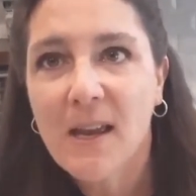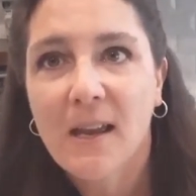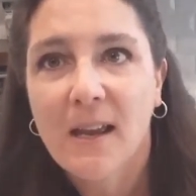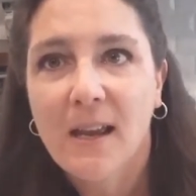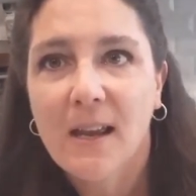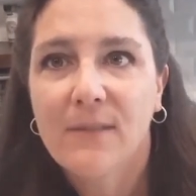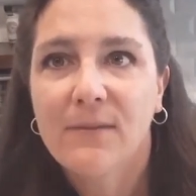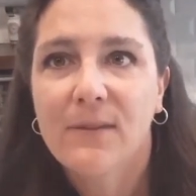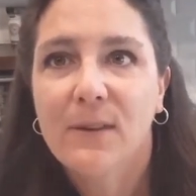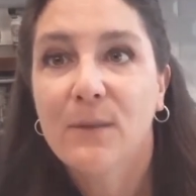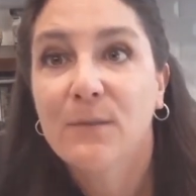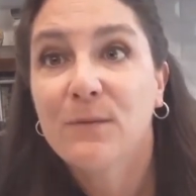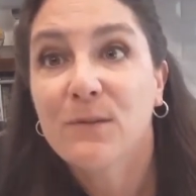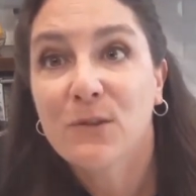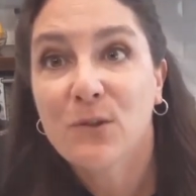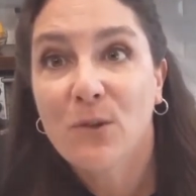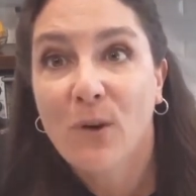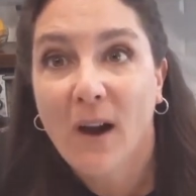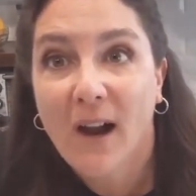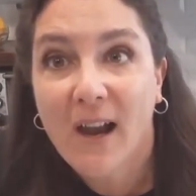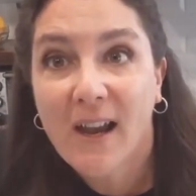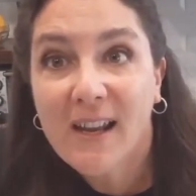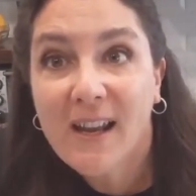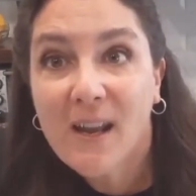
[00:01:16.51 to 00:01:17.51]
If you've
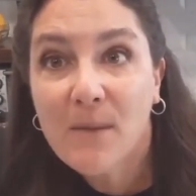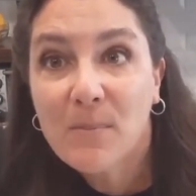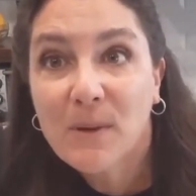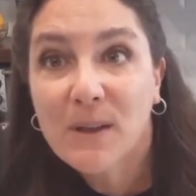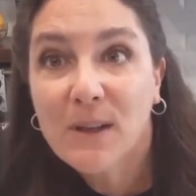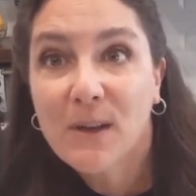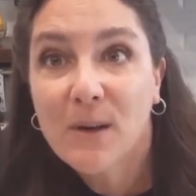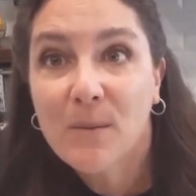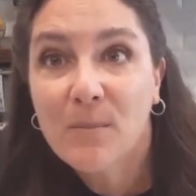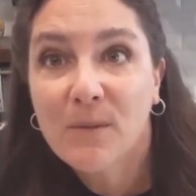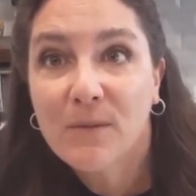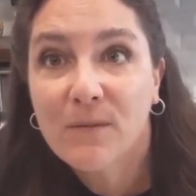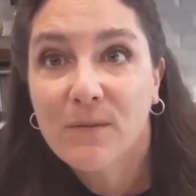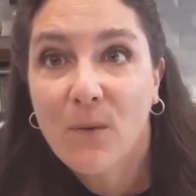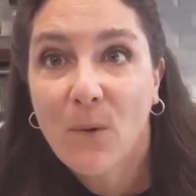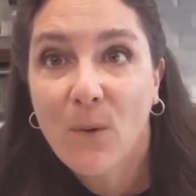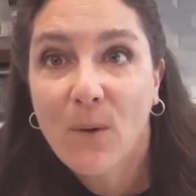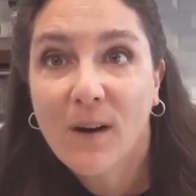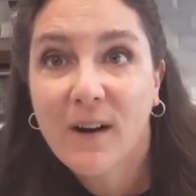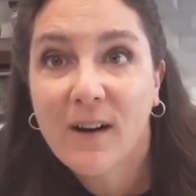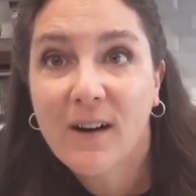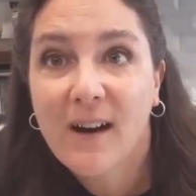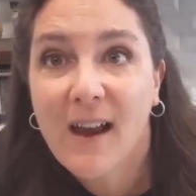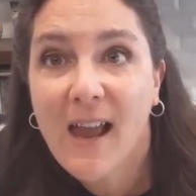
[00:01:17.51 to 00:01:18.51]
tried Epicure
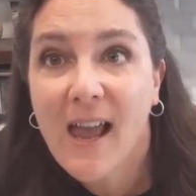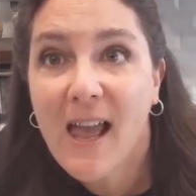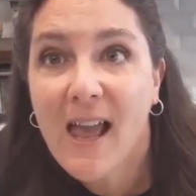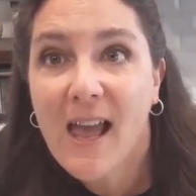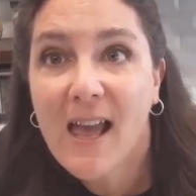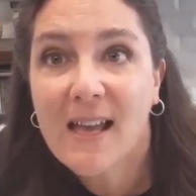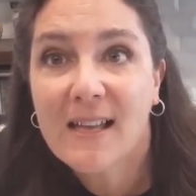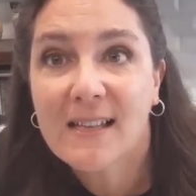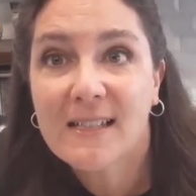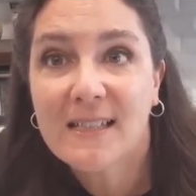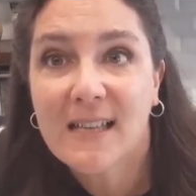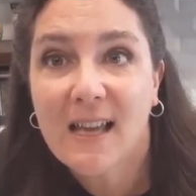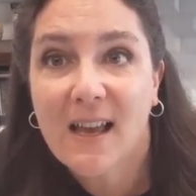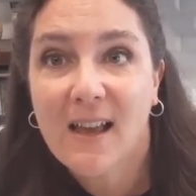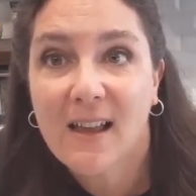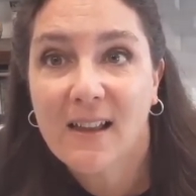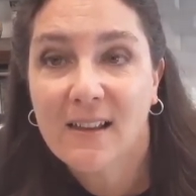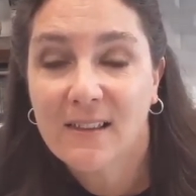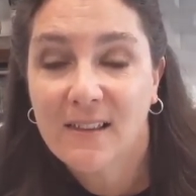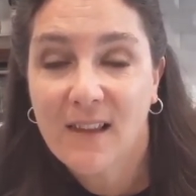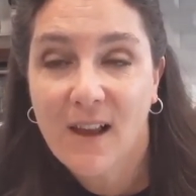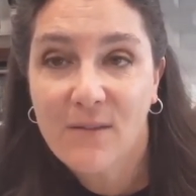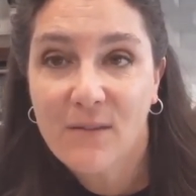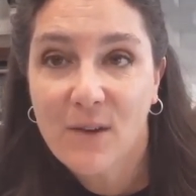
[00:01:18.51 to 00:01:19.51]
before and
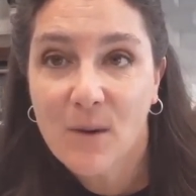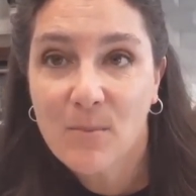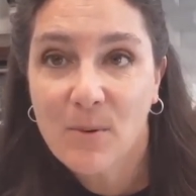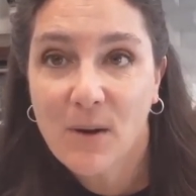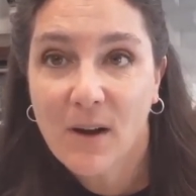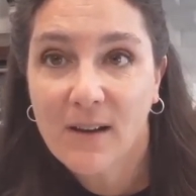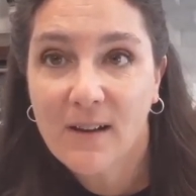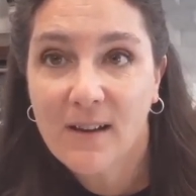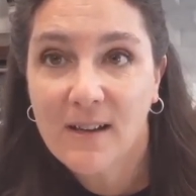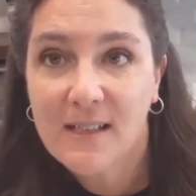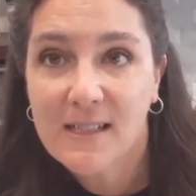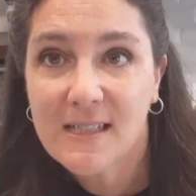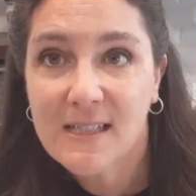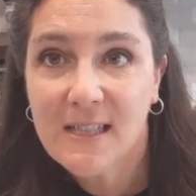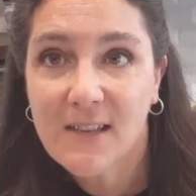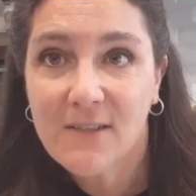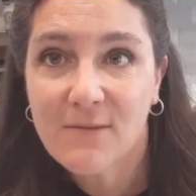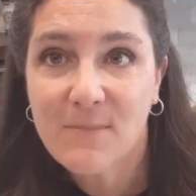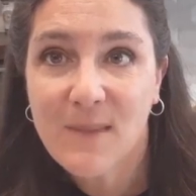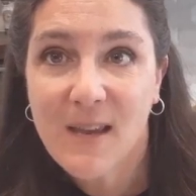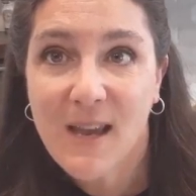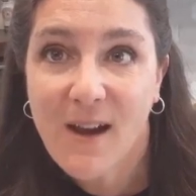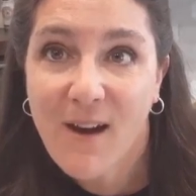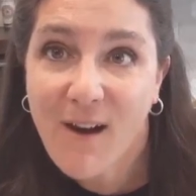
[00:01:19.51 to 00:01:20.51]
love our products, give
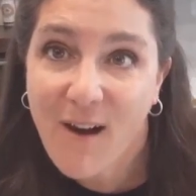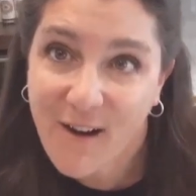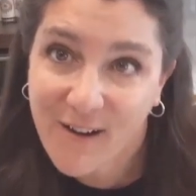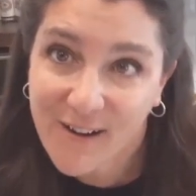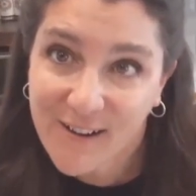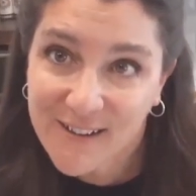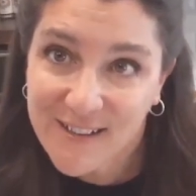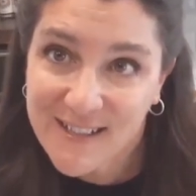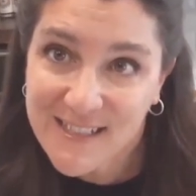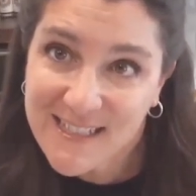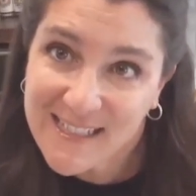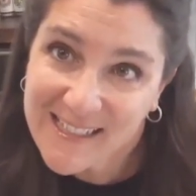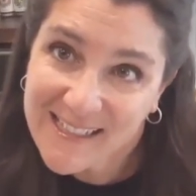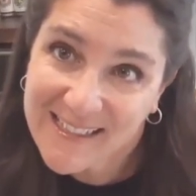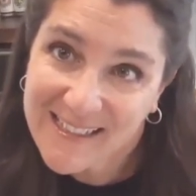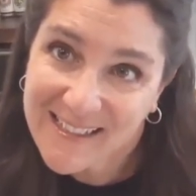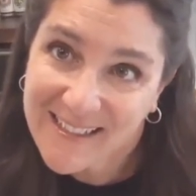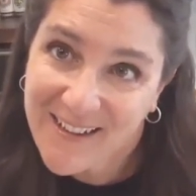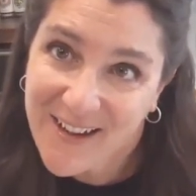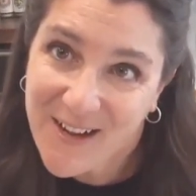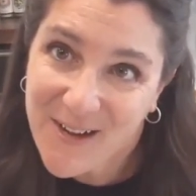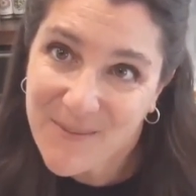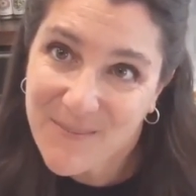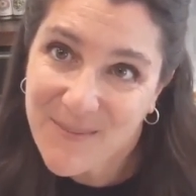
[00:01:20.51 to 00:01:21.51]
me a heart in the
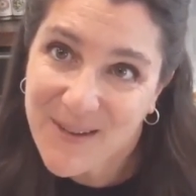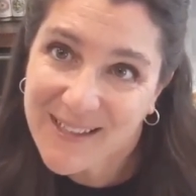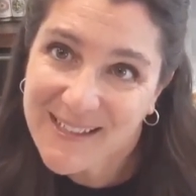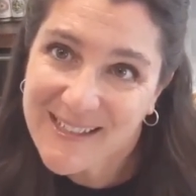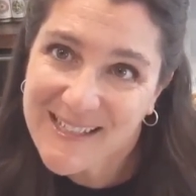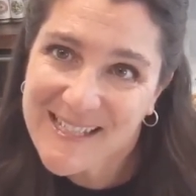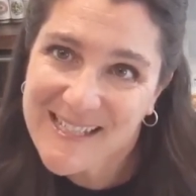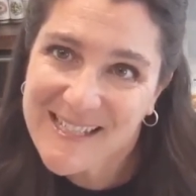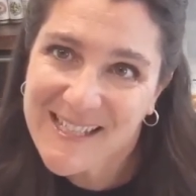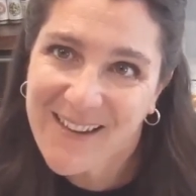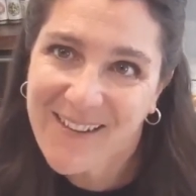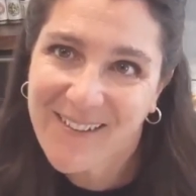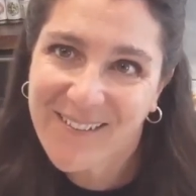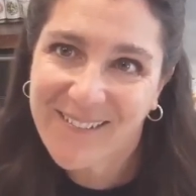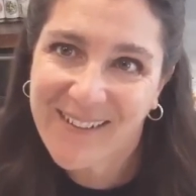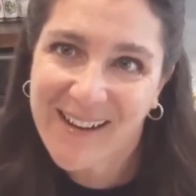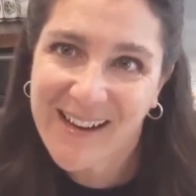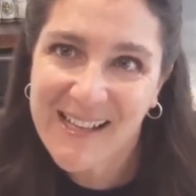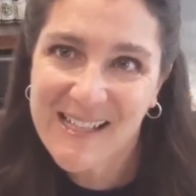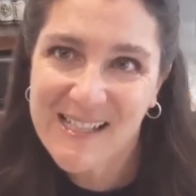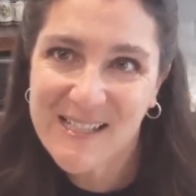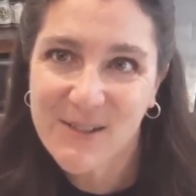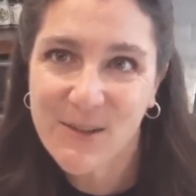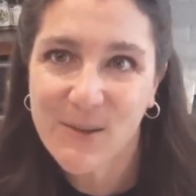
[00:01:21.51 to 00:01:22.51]
comments. All
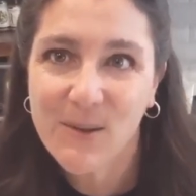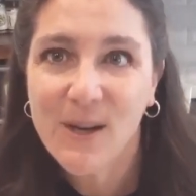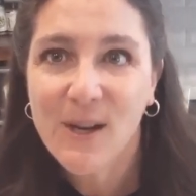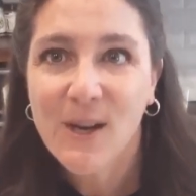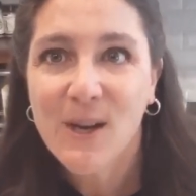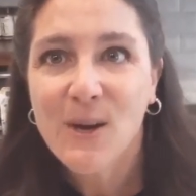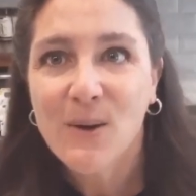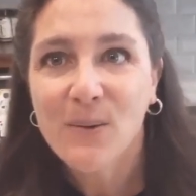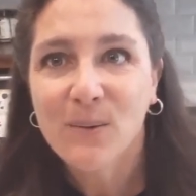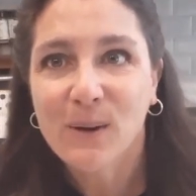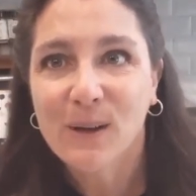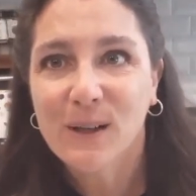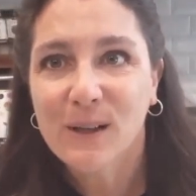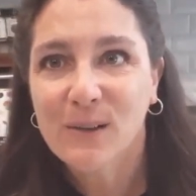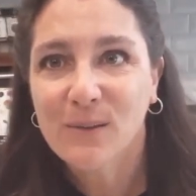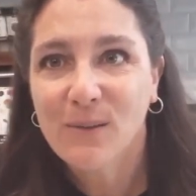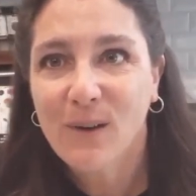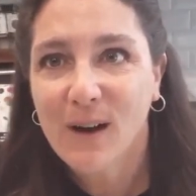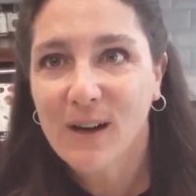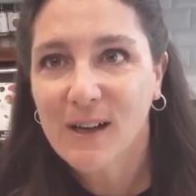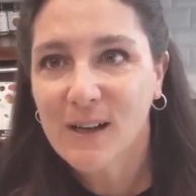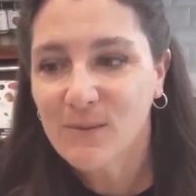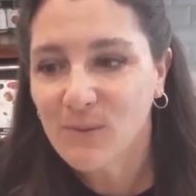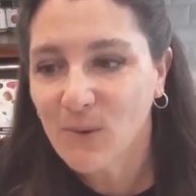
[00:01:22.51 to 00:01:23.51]
right, so we're gonna
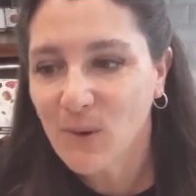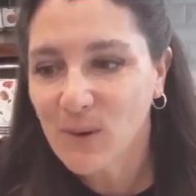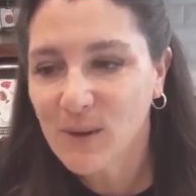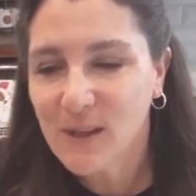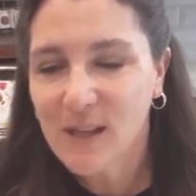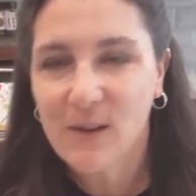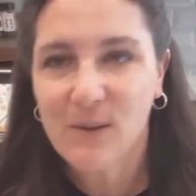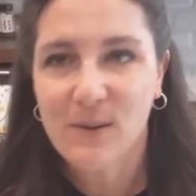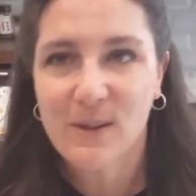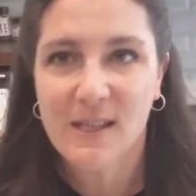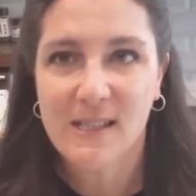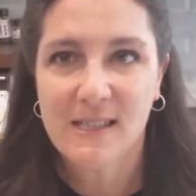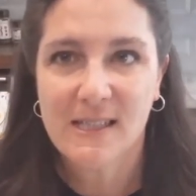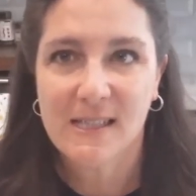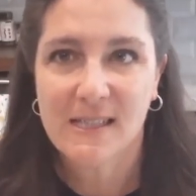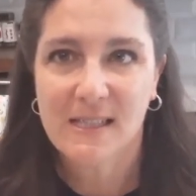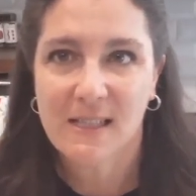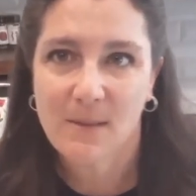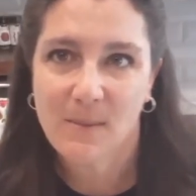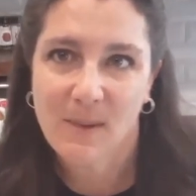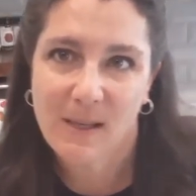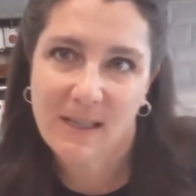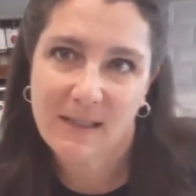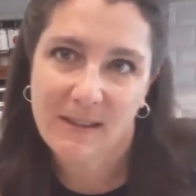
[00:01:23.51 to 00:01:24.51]
rock and roll here. This is
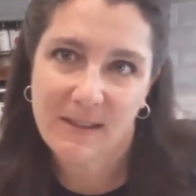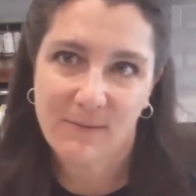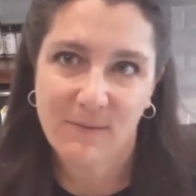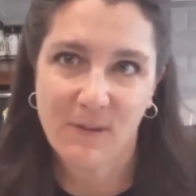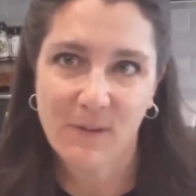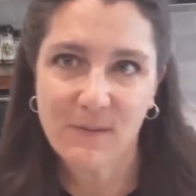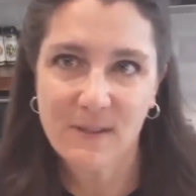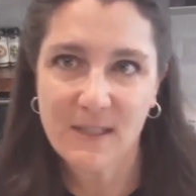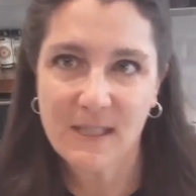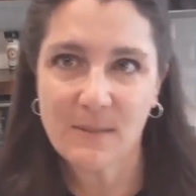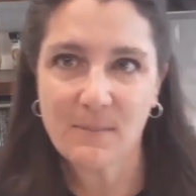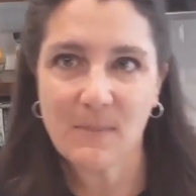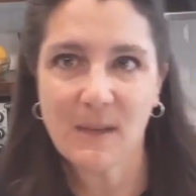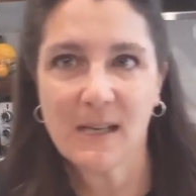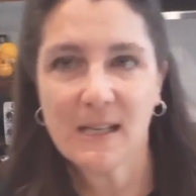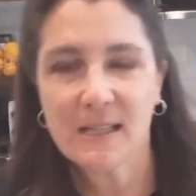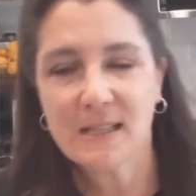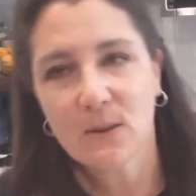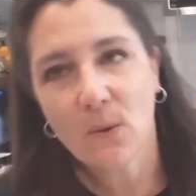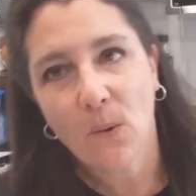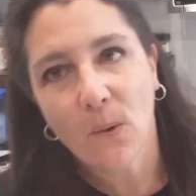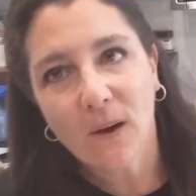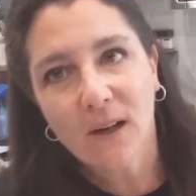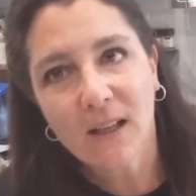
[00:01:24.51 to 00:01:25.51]
gonna be 15 minutes
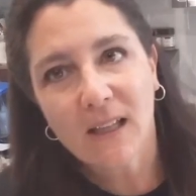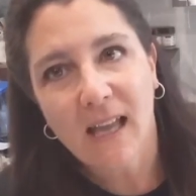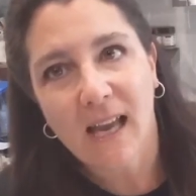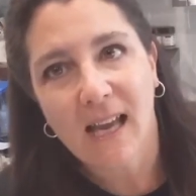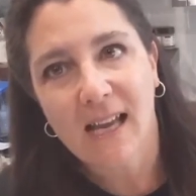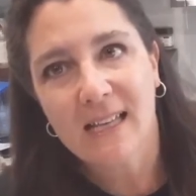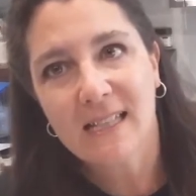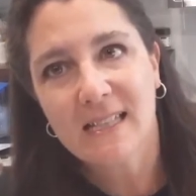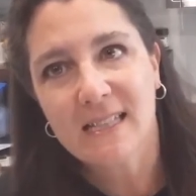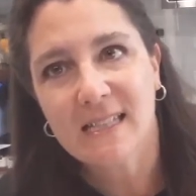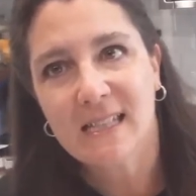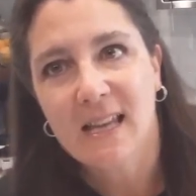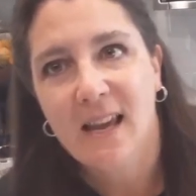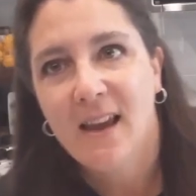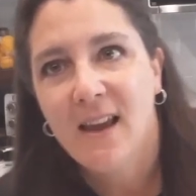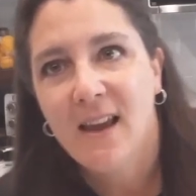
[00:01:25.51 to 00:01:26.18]
or less,